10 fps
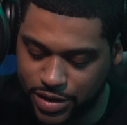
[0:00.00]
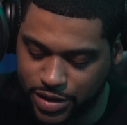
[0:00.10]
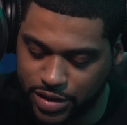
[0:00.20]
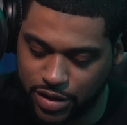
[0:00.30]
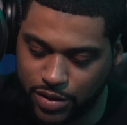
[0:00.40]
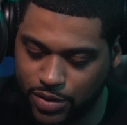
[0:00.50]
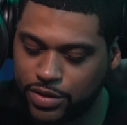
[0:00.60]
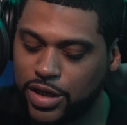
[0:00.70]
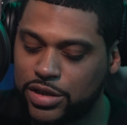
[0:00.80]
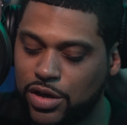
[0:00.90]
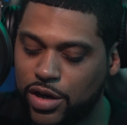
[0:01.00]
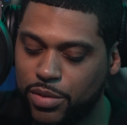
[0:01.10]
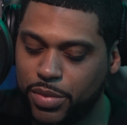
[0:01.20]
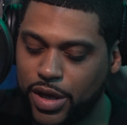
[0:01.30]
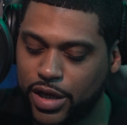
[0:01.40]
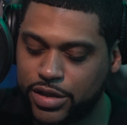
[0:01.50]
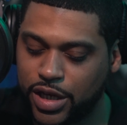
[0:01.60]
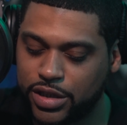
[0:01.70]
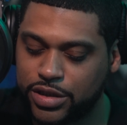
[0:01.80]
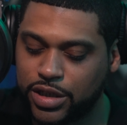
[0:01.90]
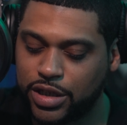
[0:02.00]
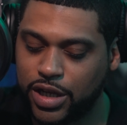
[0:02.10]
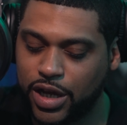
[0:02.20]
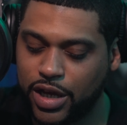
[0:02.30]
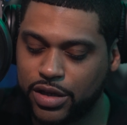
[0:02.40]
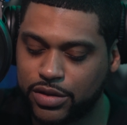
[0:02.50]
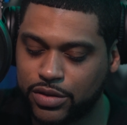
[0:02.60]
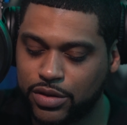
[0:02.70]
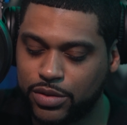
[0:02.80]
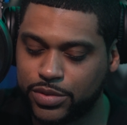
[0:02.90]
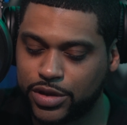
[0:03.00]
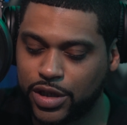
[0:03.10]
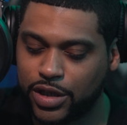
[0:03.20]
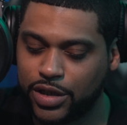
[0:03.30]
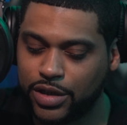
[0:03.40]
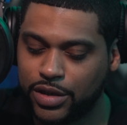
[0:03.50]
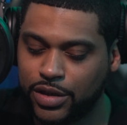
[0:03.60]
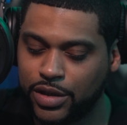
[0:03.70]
So that's our NBA takes of the day. You know what I'm saying?